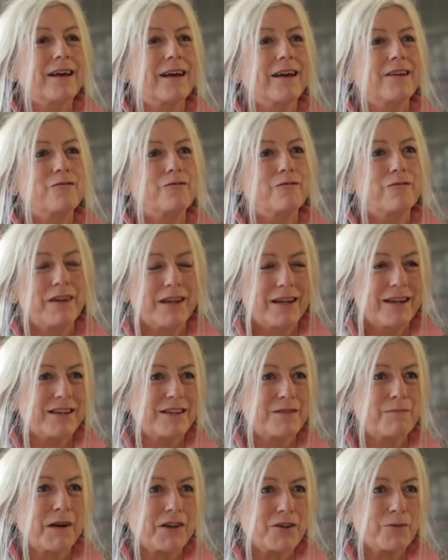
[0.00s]
It really
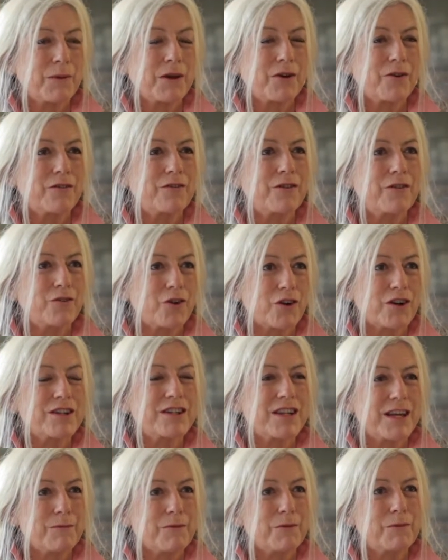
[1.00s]
is much better if you've got a
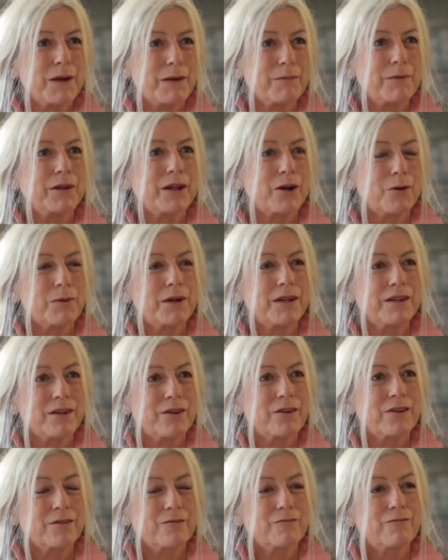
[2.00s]
team of people helping to
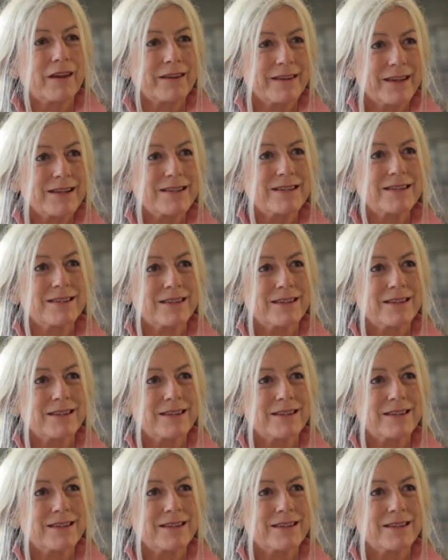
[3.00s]
run this.